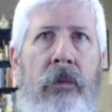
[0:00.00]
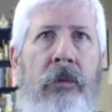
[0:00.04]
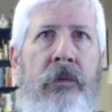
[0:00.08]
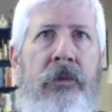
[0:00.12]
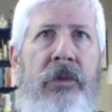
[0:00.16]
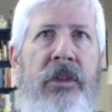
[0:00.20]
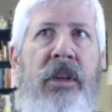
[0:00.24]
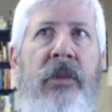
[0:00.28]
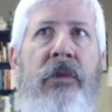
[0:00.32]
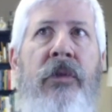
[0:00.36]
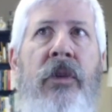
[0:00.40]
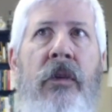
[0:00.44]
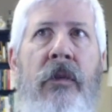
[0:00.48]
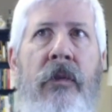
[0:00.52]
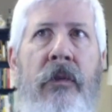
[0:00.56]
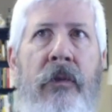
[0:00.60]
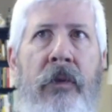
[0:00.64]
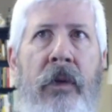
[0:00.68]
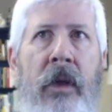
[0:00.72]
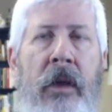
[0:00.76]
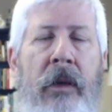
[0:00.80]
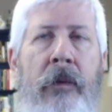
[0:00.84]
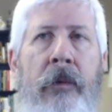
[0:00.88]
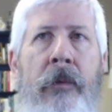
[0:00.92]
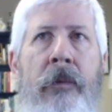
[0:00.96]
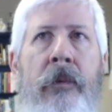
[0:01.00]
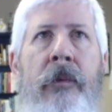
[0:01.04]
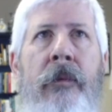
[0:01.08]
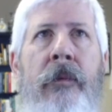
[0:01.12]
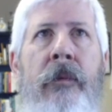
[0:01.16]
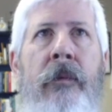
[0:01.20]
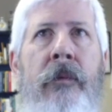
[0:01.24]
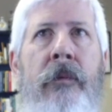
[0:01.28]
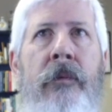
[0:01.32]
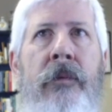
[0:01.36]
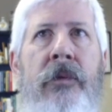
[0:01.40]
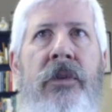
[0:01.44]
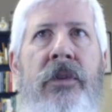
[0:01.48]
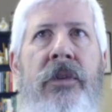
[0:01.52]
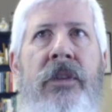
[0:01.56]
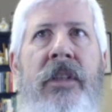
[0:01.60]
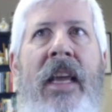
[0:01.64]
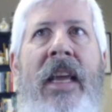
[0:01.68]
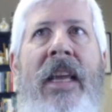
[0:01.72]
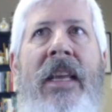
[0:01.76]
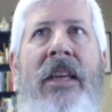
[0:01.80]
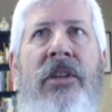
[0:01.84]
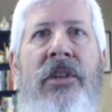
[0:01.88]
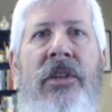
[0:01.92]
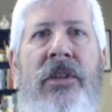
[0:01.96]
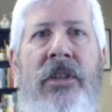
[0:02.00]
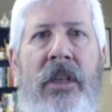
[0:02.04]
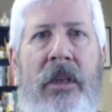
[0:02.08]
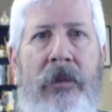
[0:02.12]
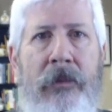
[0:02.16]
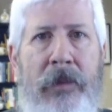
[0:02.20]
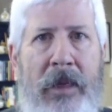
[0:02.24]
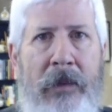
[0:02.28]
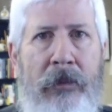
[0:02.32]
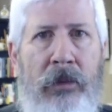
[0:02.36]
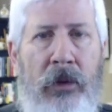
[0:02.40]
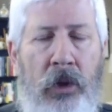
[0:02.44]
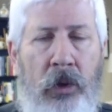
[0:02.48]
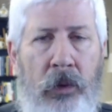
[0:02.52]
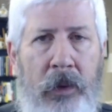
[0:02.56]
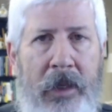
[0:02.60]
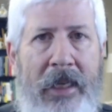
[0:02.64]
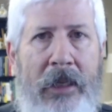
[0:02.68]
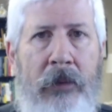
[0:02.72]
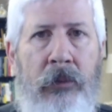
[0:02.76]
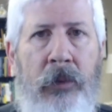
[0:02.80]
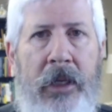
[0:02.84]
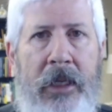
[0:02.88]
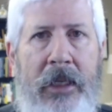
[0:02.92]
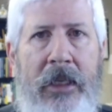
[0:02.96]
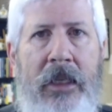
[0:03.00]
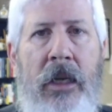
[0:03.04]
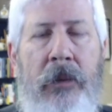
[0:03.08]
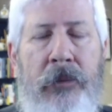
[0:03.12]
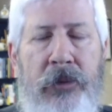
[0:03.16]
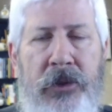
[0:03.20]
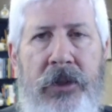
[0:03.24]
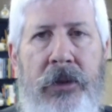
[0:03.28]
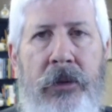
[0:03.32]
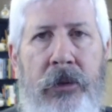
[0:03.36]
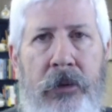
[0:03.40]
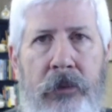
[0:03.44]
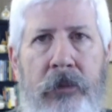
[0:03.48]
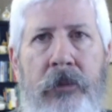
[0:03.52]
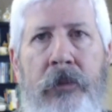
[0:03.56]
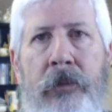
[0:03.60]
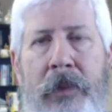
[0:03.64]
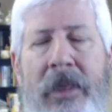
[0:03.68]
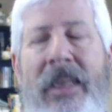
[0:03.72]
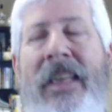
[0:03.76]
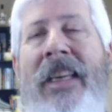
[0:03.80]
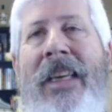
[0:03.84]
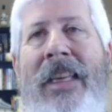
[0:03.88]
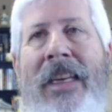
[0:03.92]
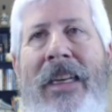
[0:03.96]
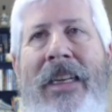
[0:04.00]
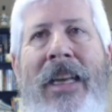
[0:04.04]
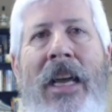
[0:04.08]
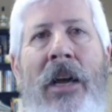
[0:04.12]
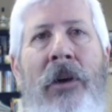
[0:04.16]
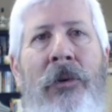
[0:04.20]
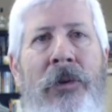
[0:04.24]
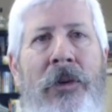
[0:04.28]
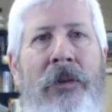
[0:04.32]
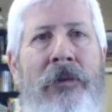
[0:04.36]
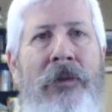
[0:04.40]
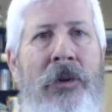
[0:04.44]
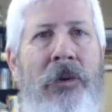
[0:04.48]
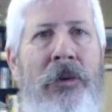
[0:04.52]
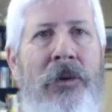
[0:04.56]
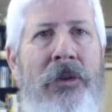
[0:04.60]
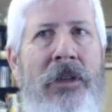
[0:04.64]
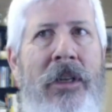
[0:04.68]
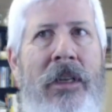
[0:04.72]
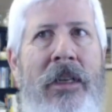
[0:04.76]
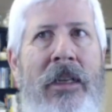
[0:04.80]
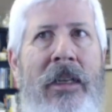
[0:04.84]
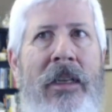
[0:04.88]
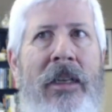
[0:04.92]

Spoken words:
different stages that people are in when it comes to being an account of yours.